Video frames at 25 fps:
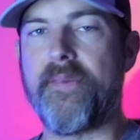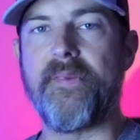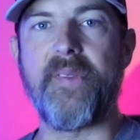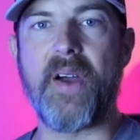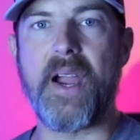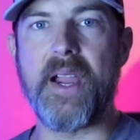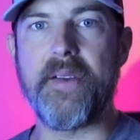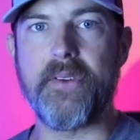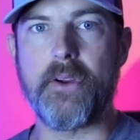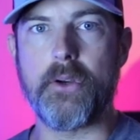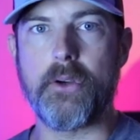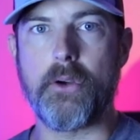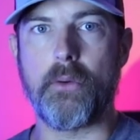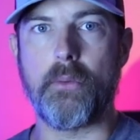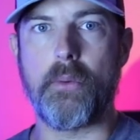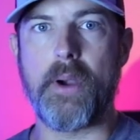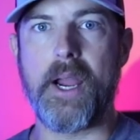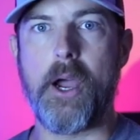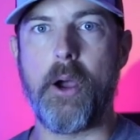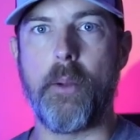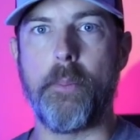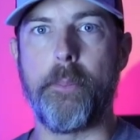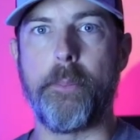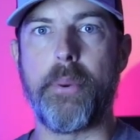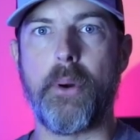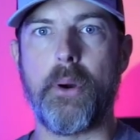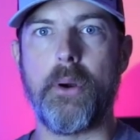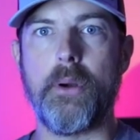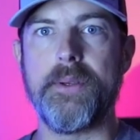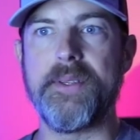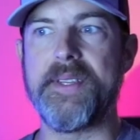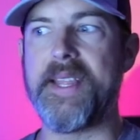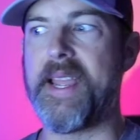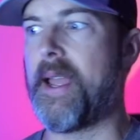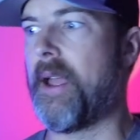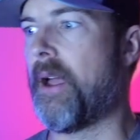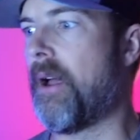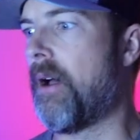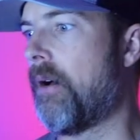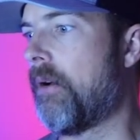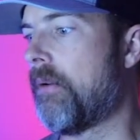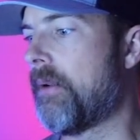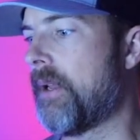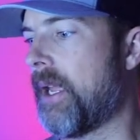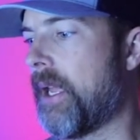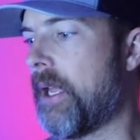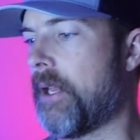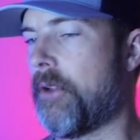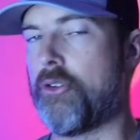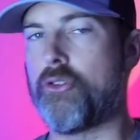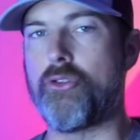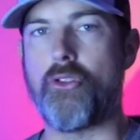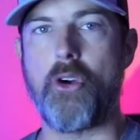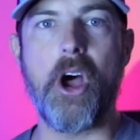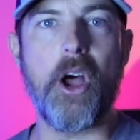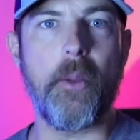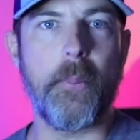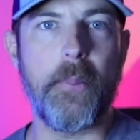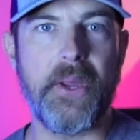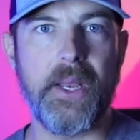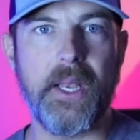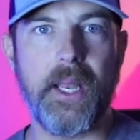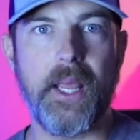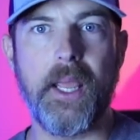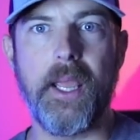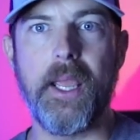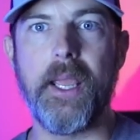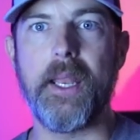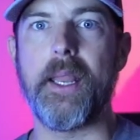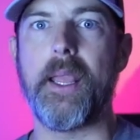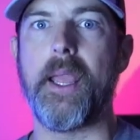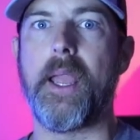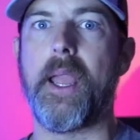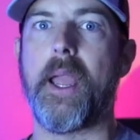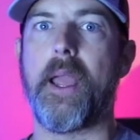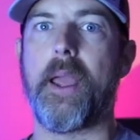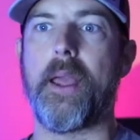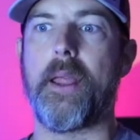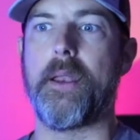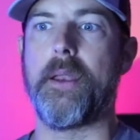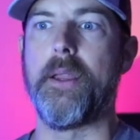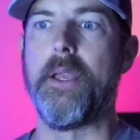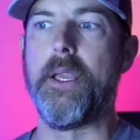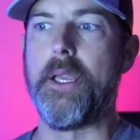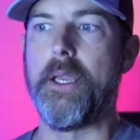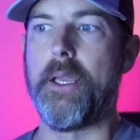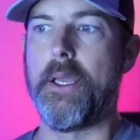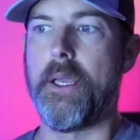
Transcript: 500 round burn down and dropping it and,